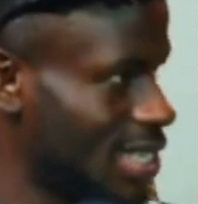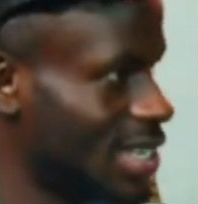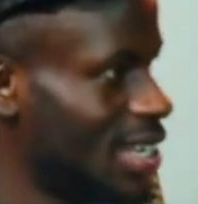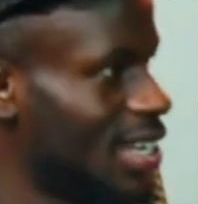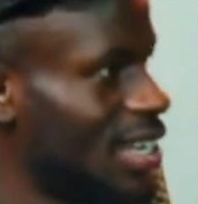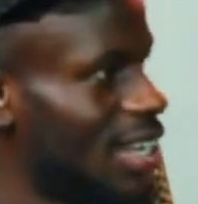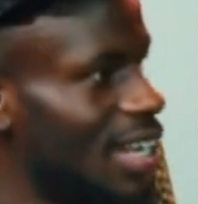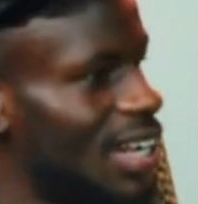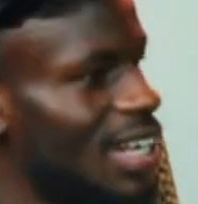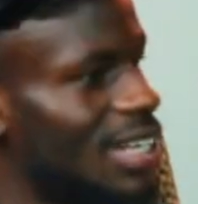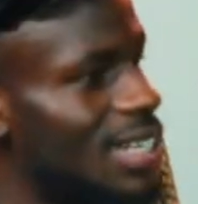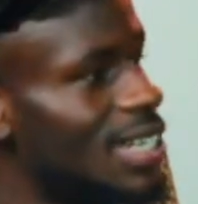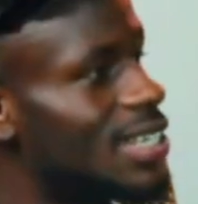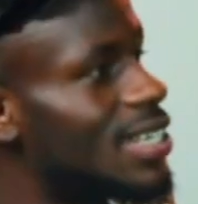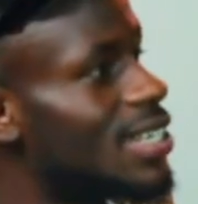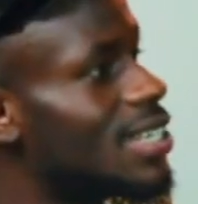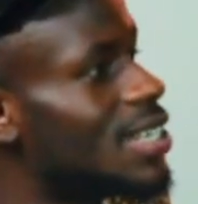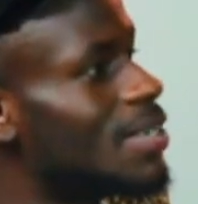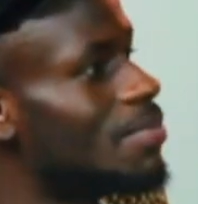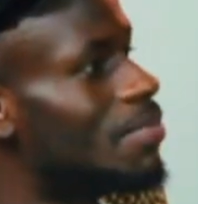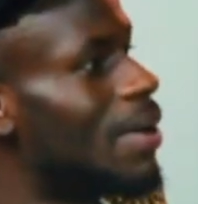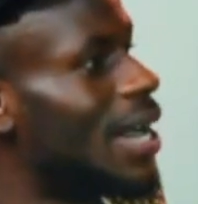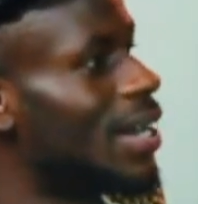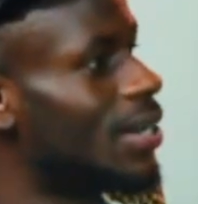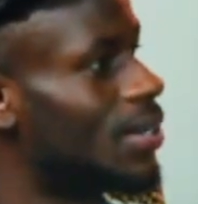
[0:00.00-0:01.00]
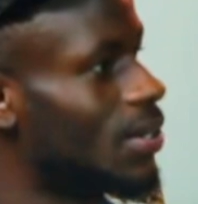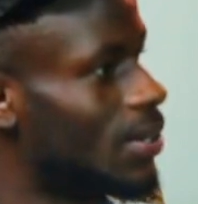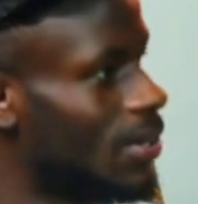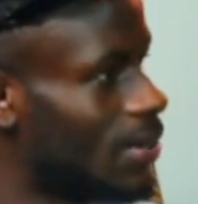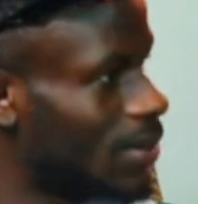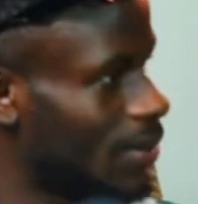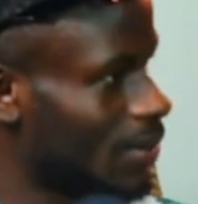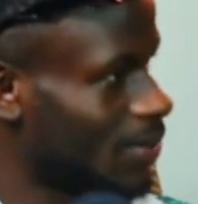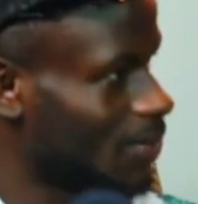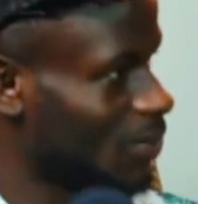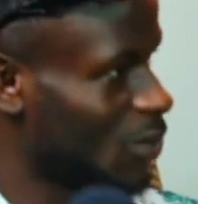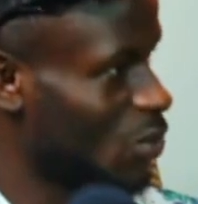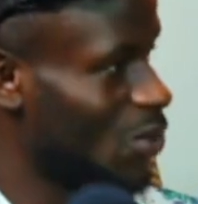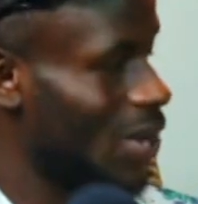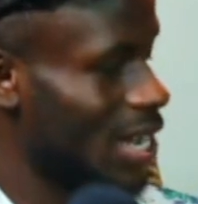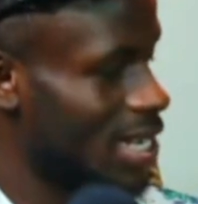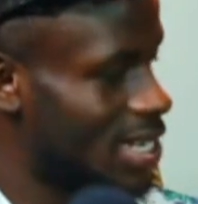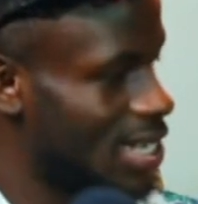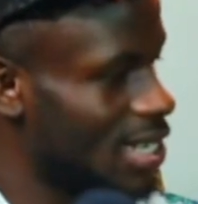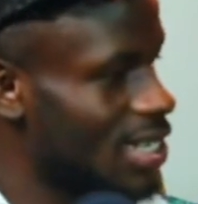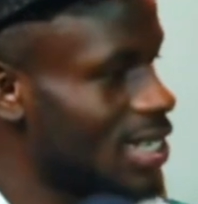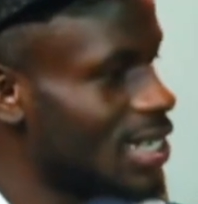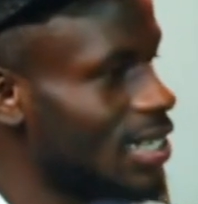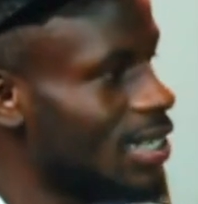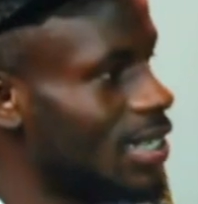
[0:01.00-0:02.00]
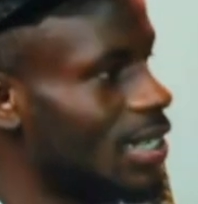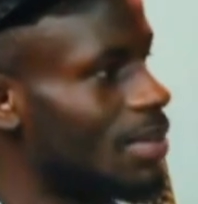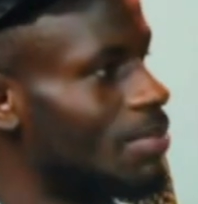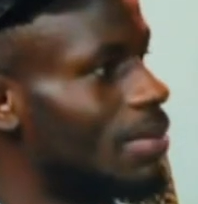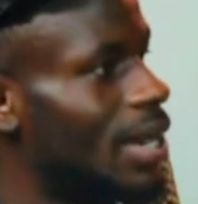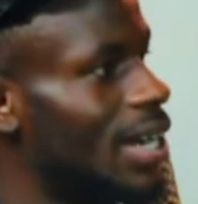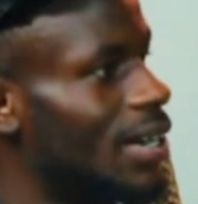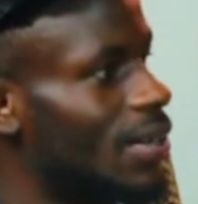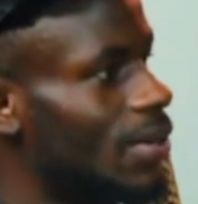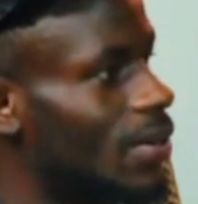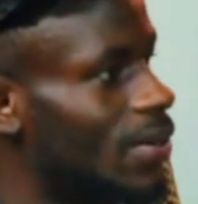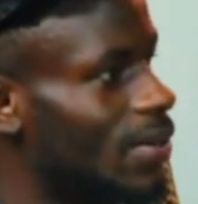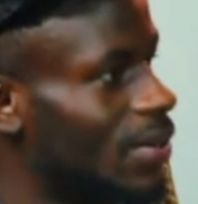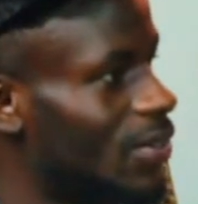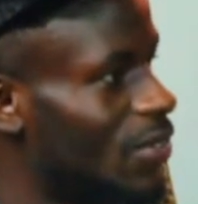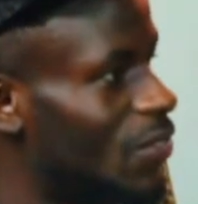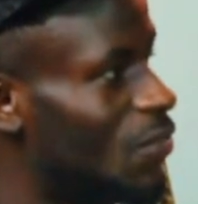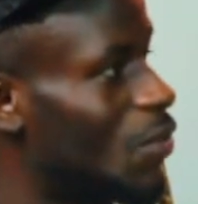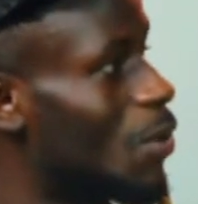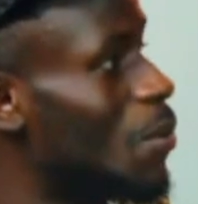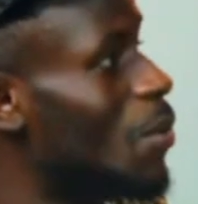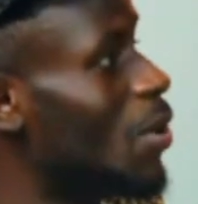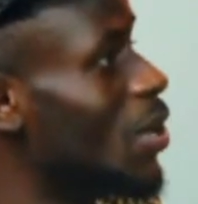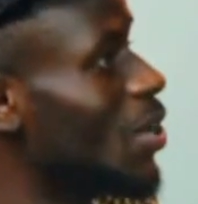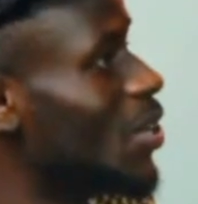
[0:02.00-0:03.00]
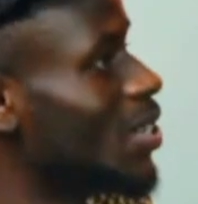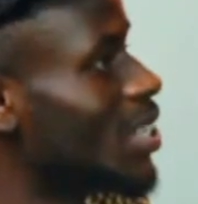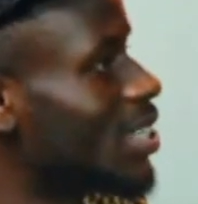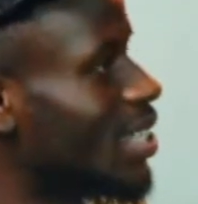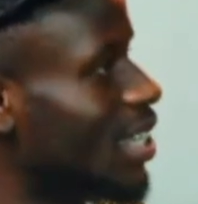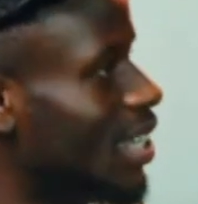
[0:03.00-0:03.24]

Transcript: This is Ibadan. We are sitting in Ibadan from Oyo State.